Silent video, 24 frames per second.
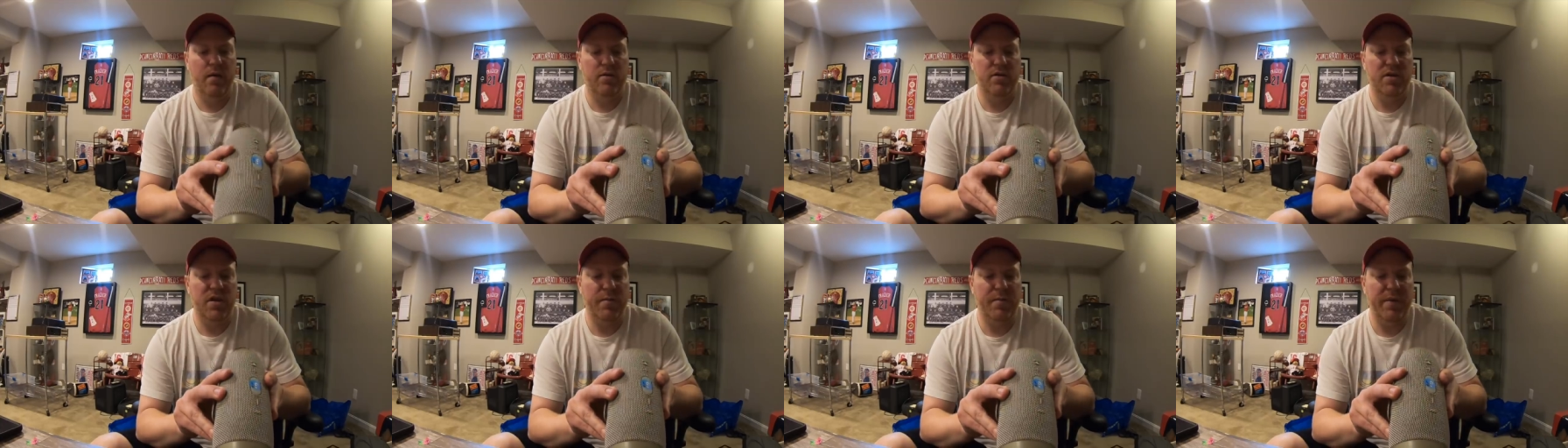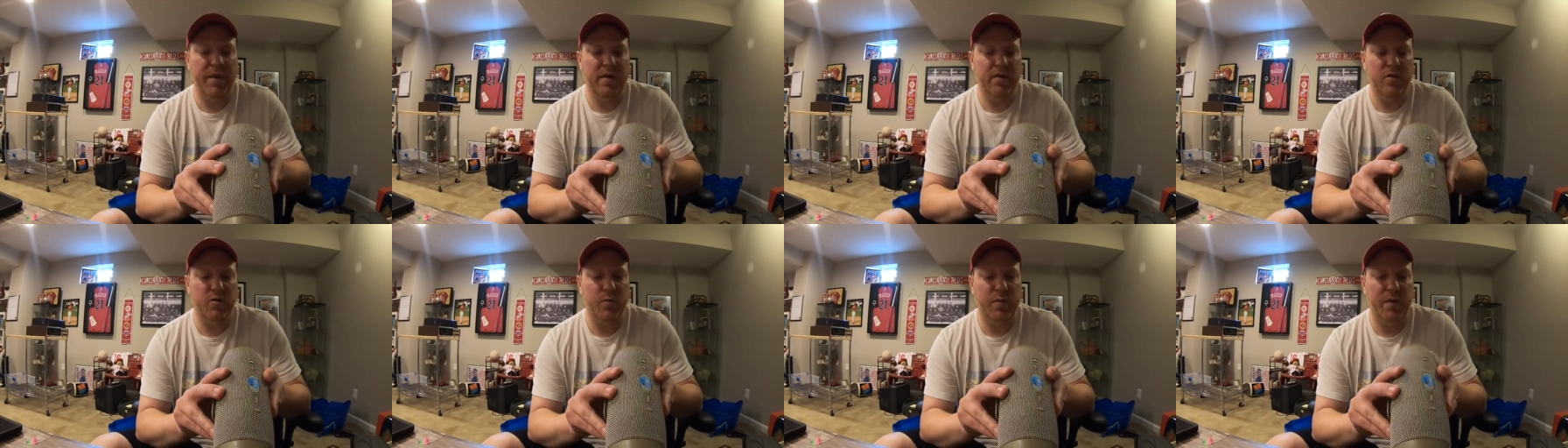
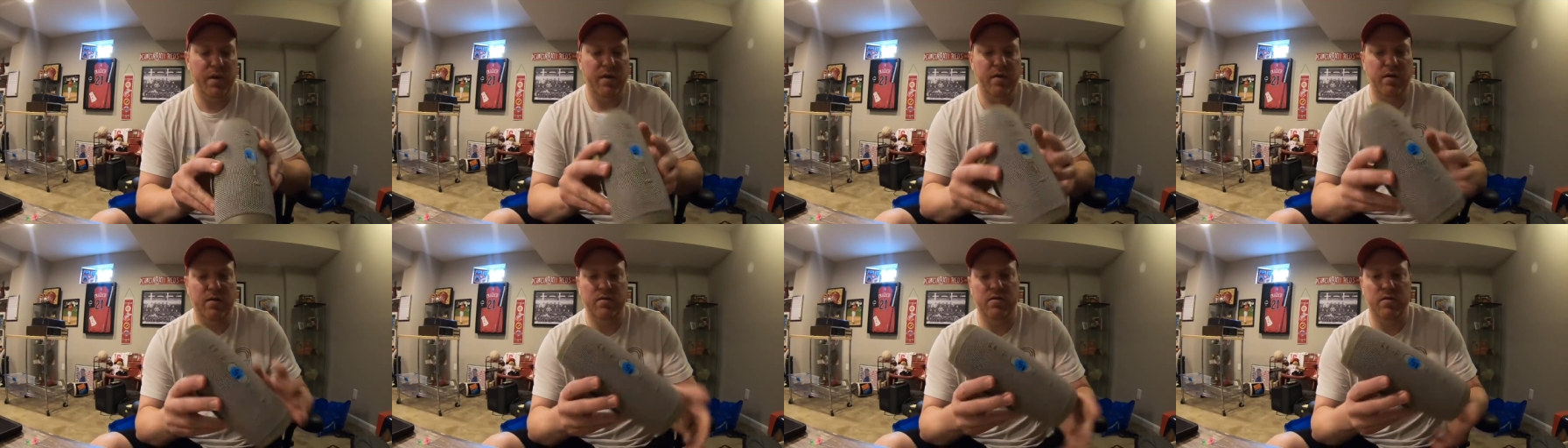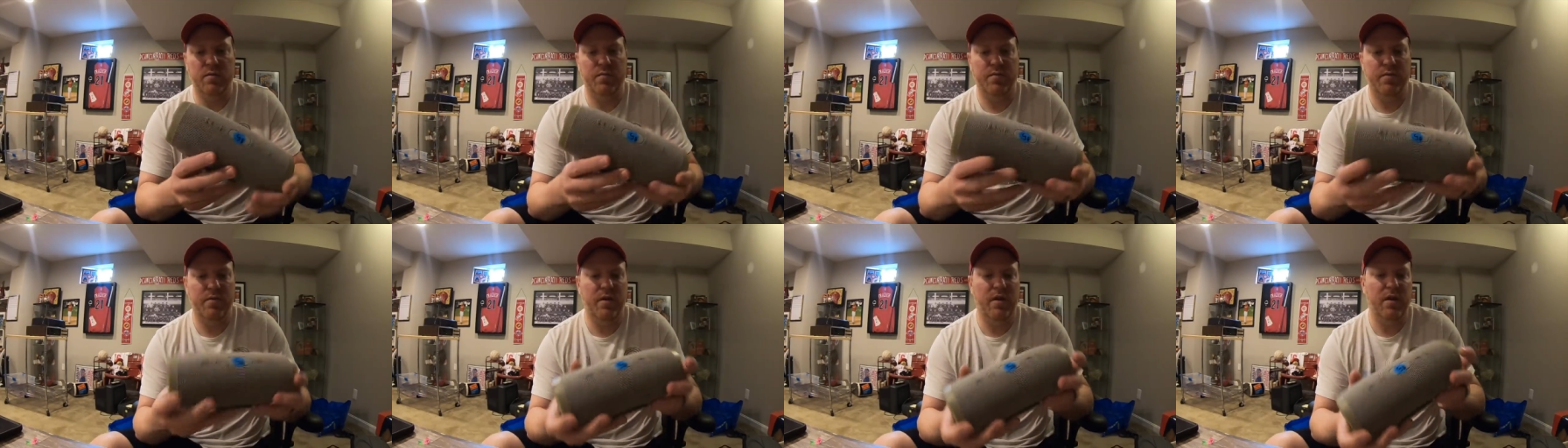JBL speakers
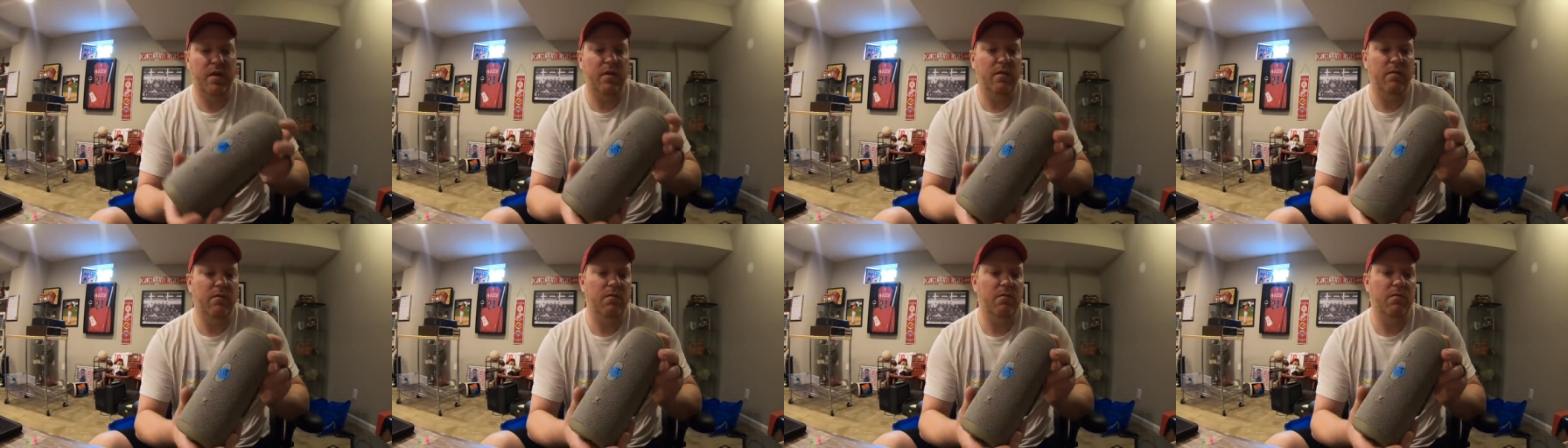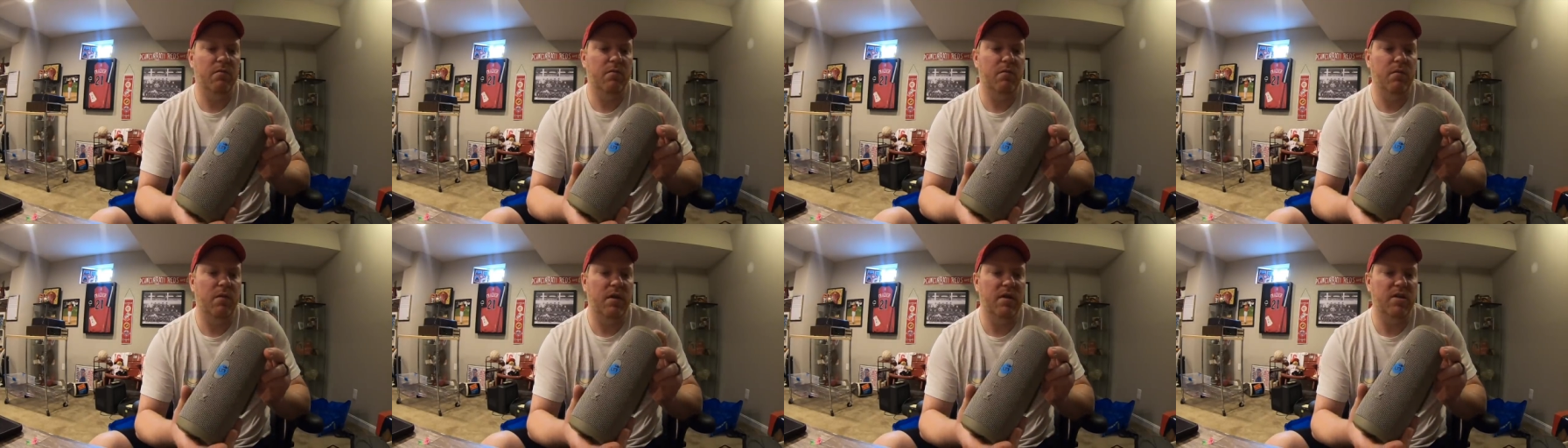are pretty
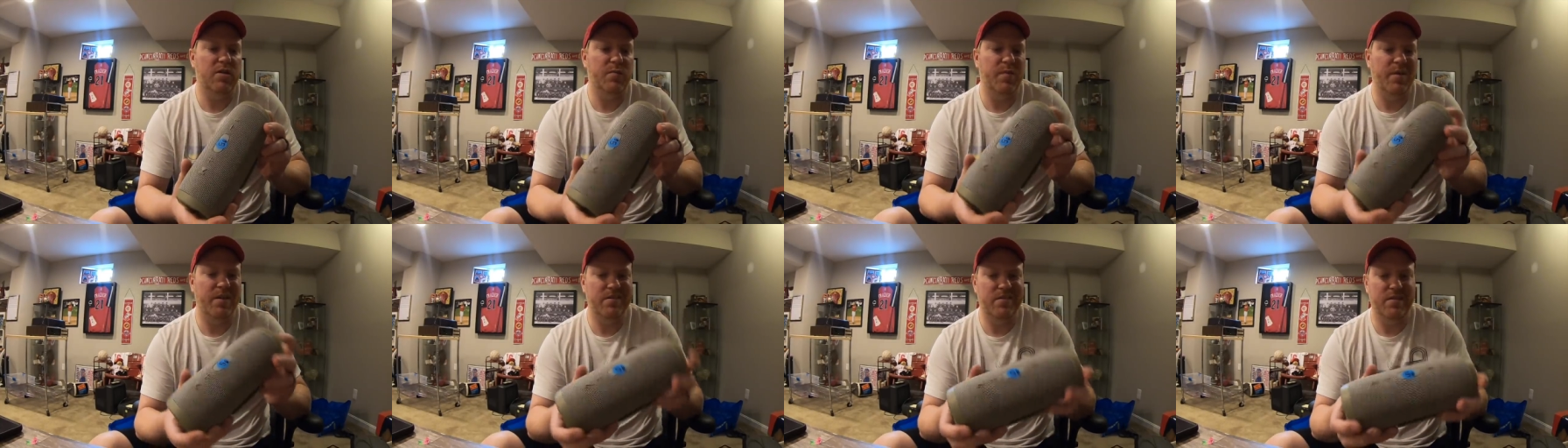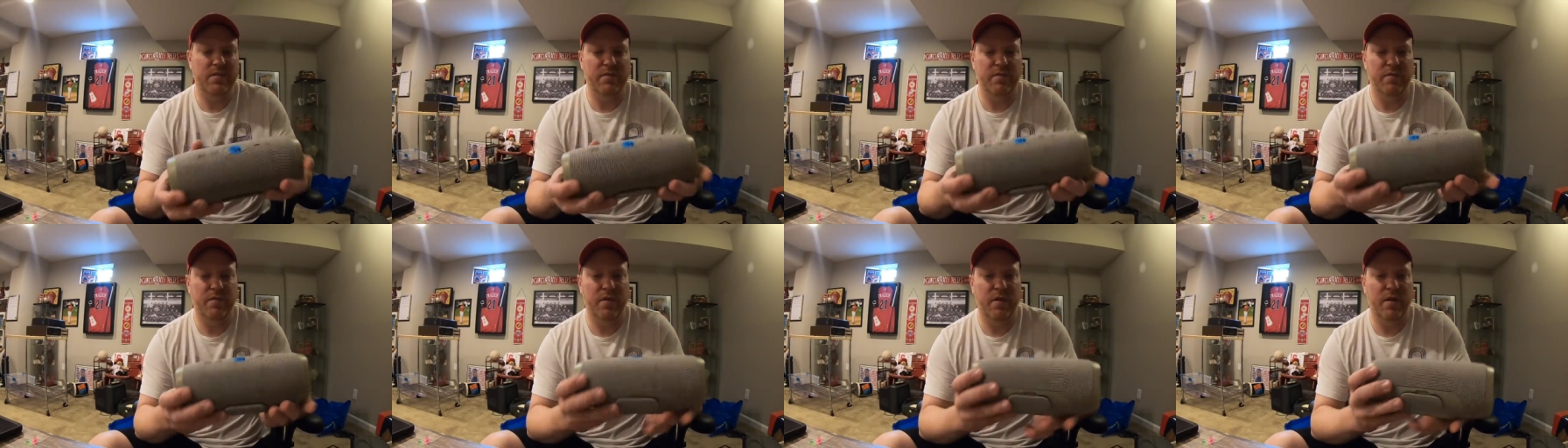
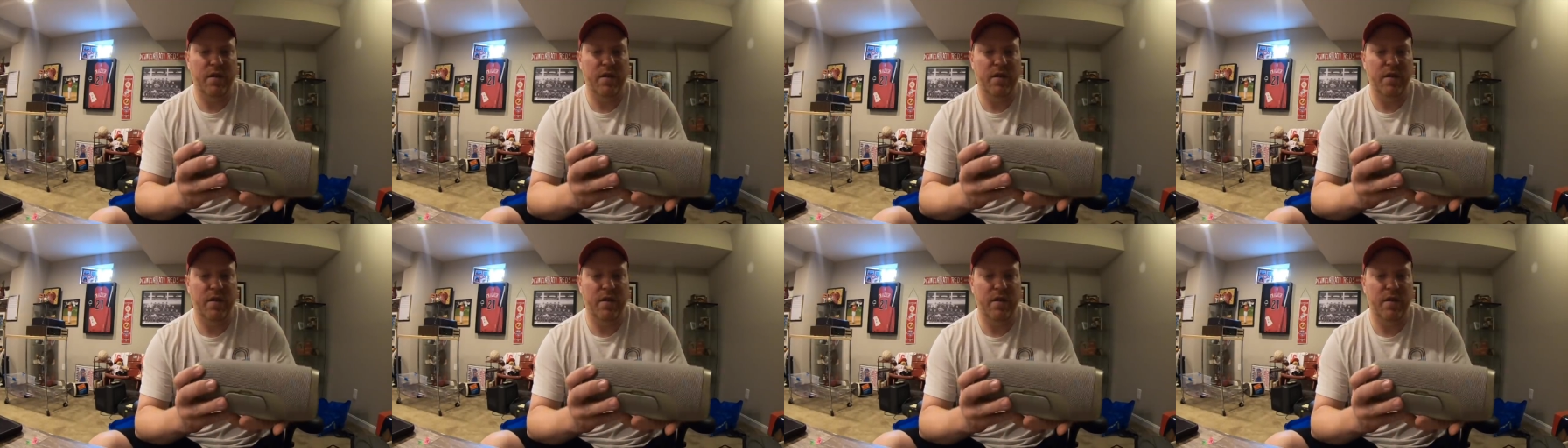expensive,